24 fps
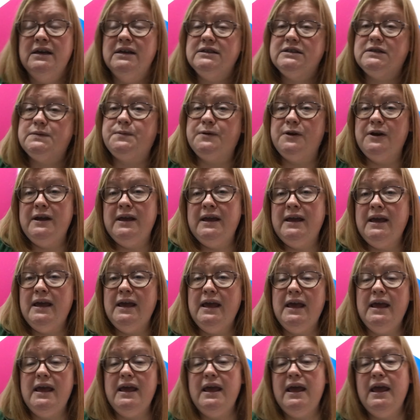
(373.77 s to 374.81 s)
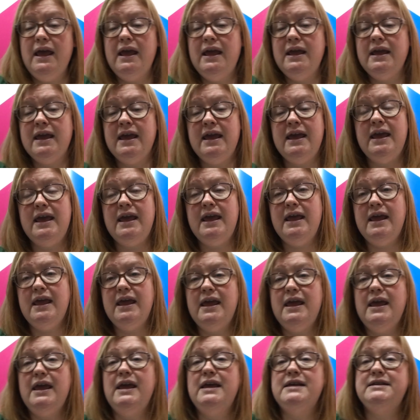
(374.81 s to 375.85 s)
spring
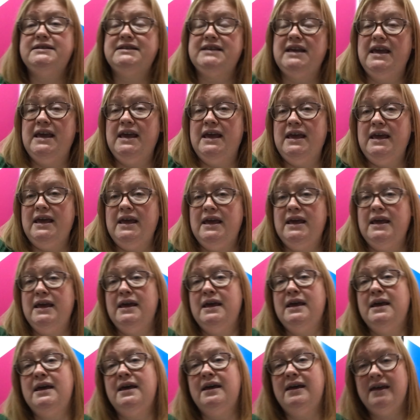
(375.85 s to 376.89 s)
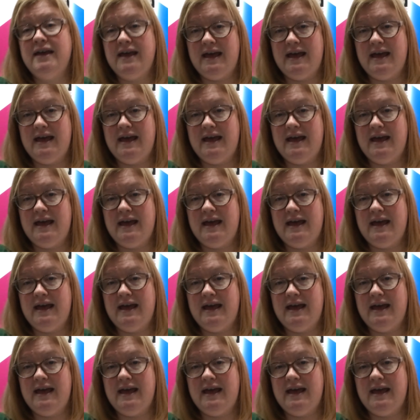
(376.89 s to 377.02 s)
is here.